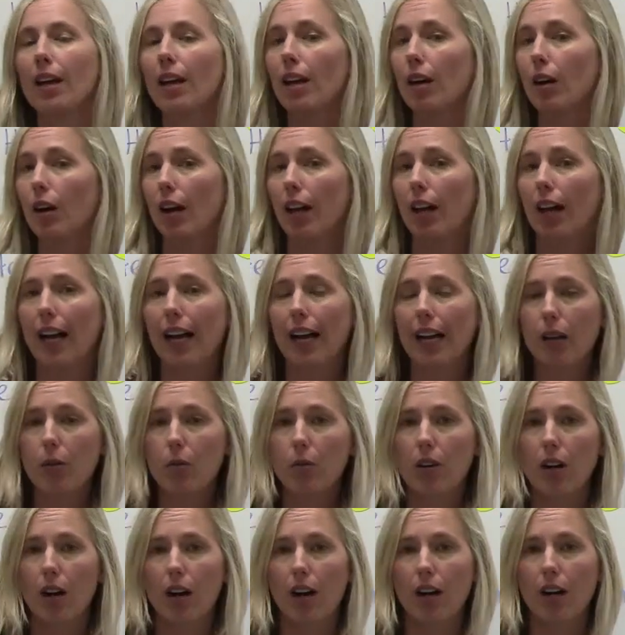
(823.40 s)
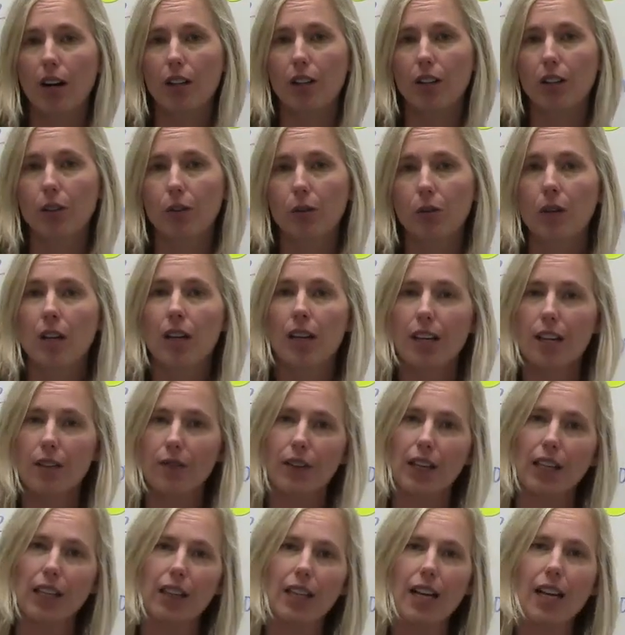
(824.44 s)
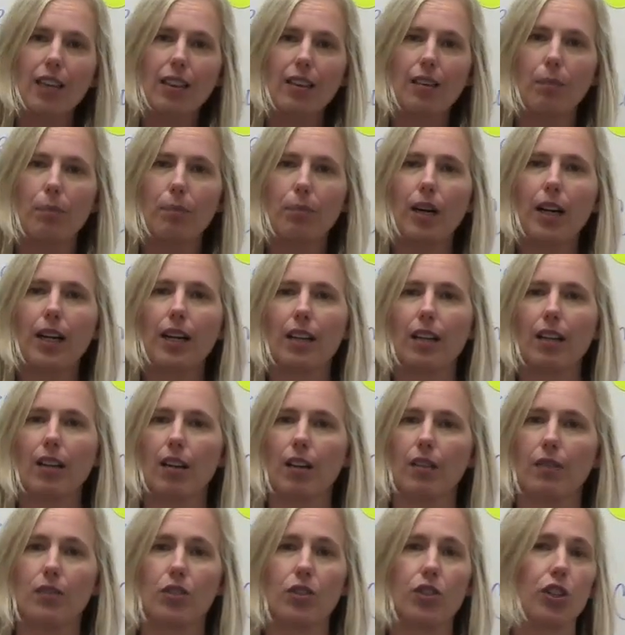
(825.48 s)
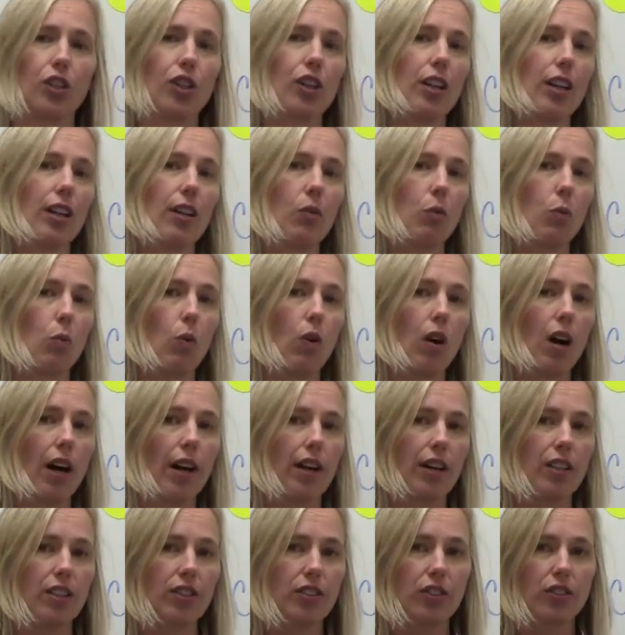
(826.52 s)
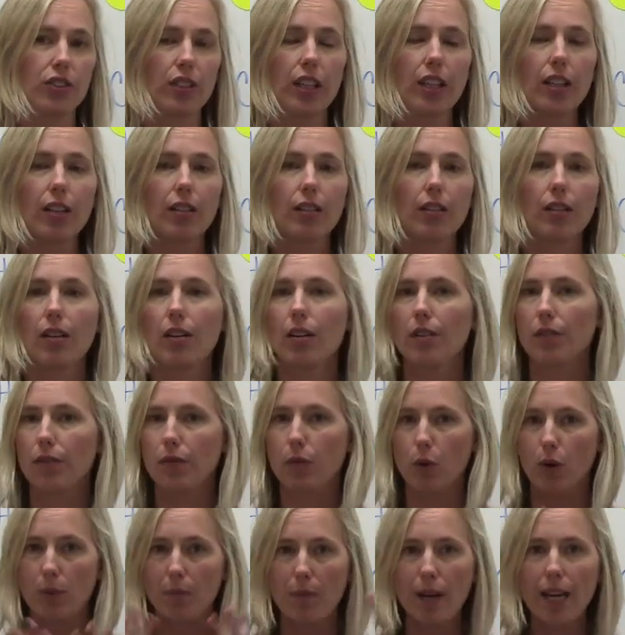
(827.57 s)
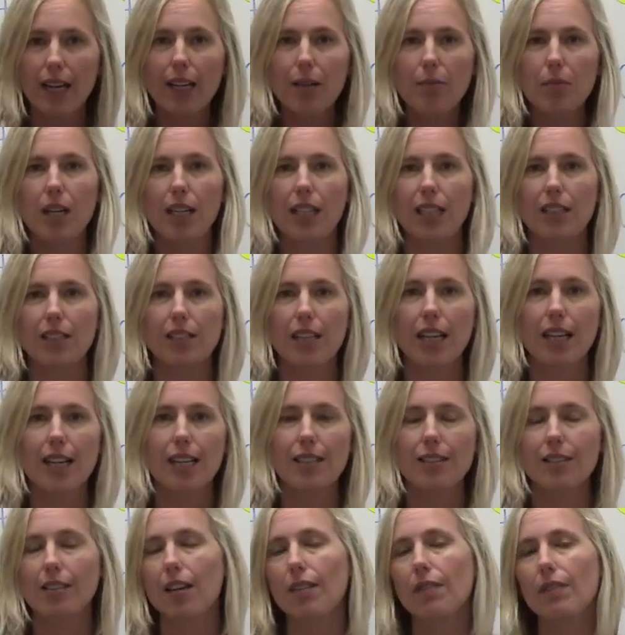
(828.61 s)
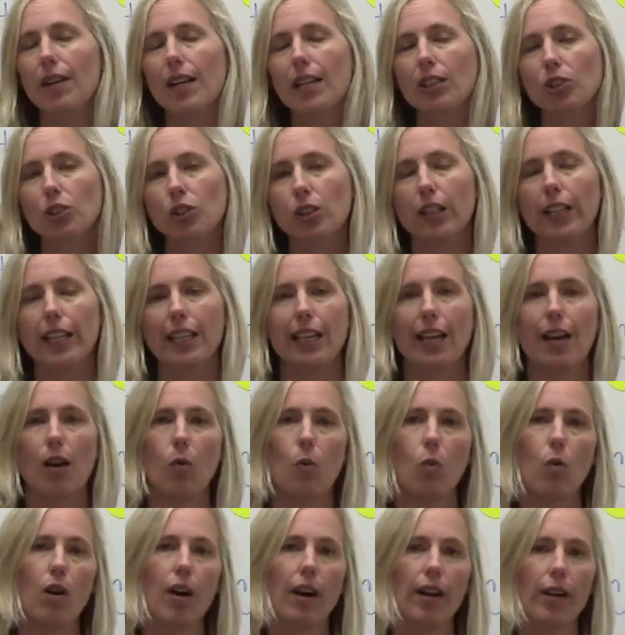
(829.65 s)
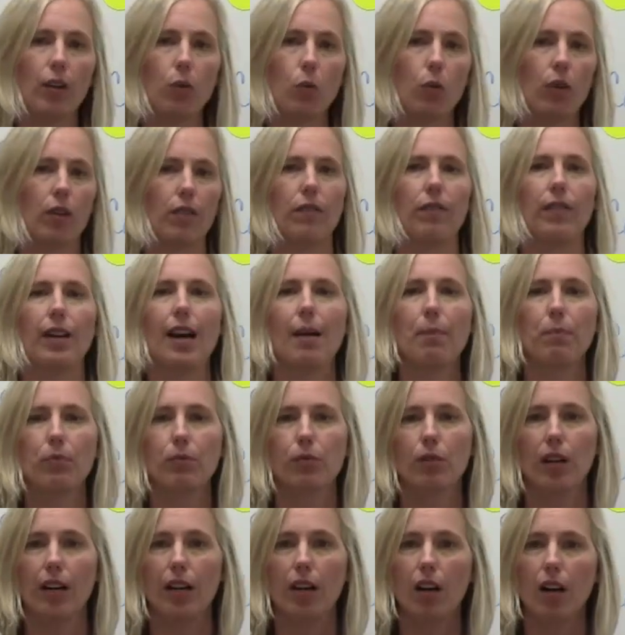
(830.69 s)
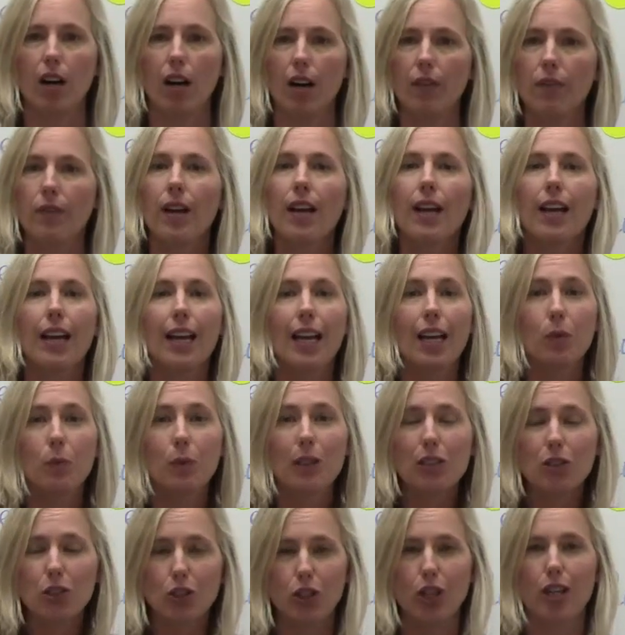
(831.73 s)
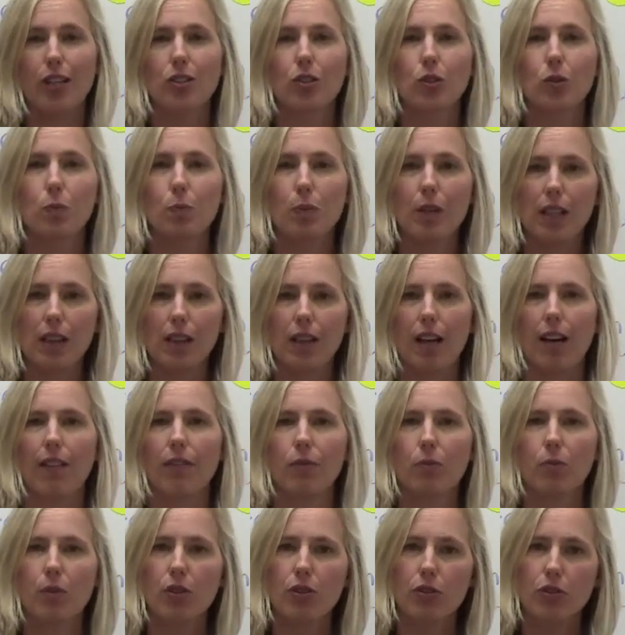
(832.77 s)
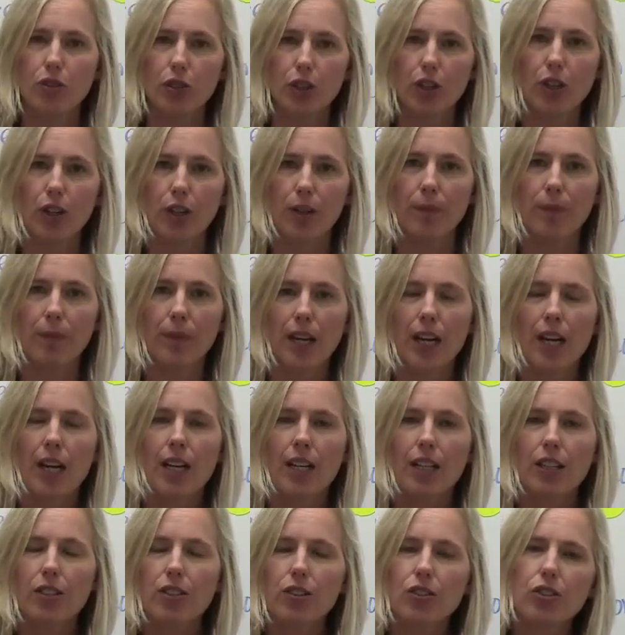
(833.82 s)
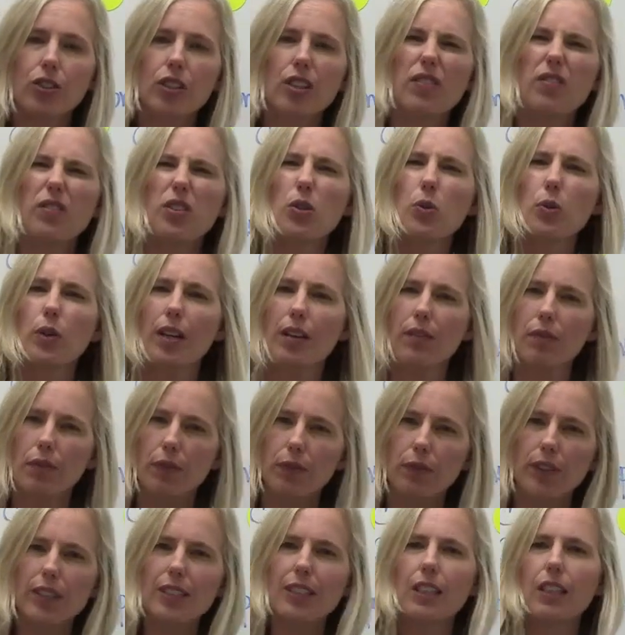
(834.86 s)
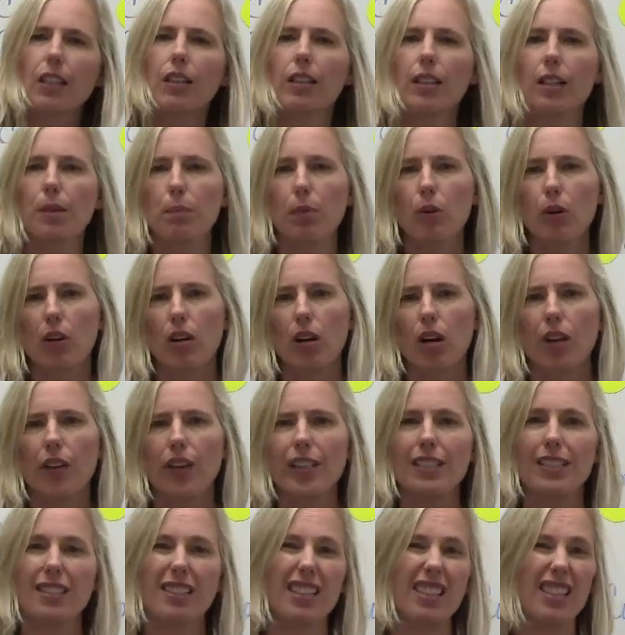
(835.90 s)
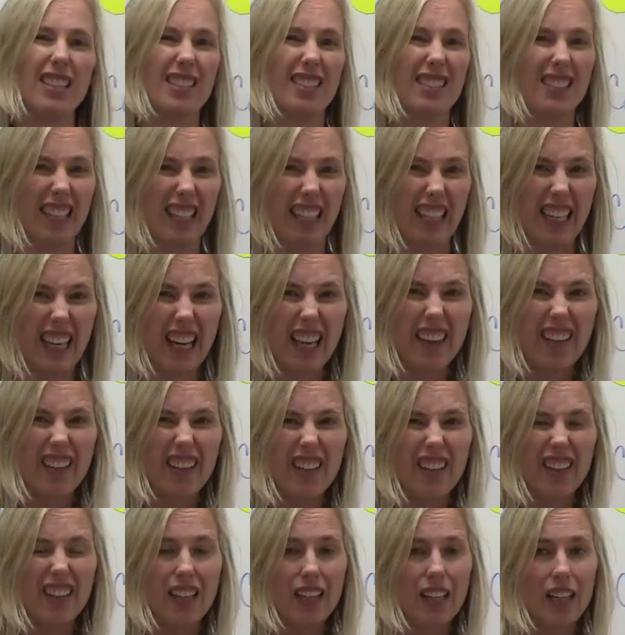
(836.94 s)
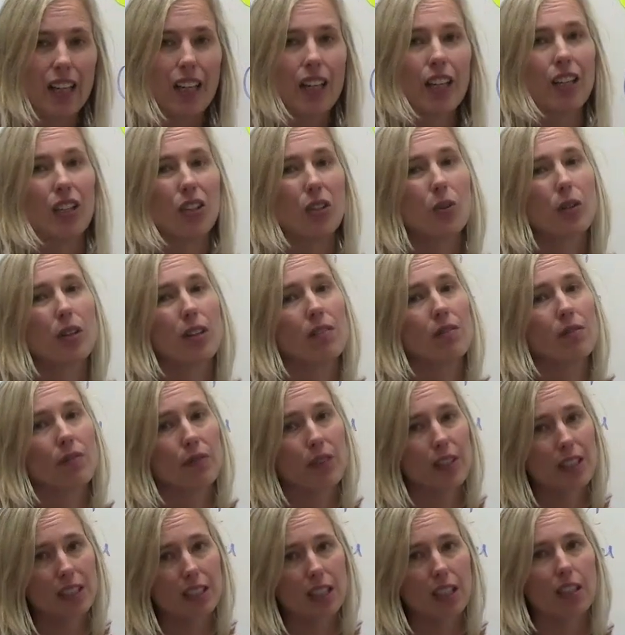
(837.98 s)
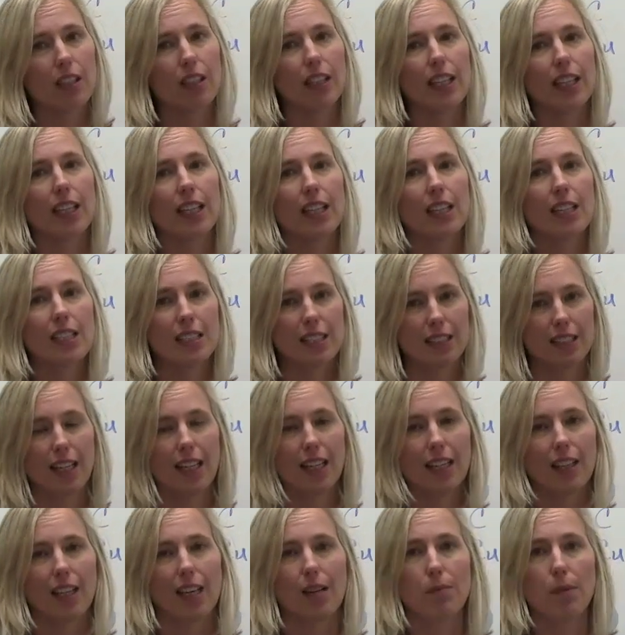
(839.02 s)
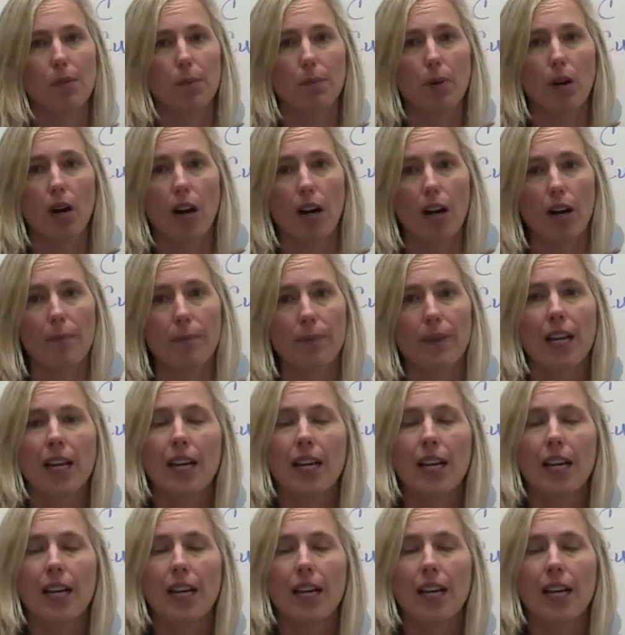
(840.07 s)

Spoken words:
Well, I would argue if I let the bucket of dirt and water sit for many, many days, eventually that water would evaporate off and we'd just be left with dirt. You see, if you can physically put all these things together, you can physically take them apart.